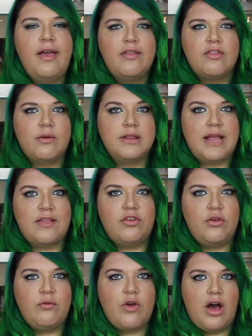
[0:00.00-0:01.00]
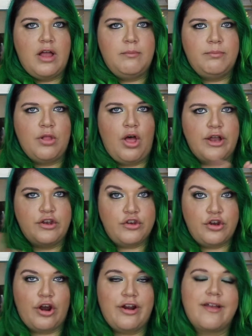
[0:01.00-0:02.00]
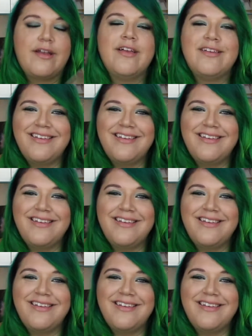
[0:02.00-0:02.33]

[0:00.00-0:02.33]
so unless you've gone blonde dark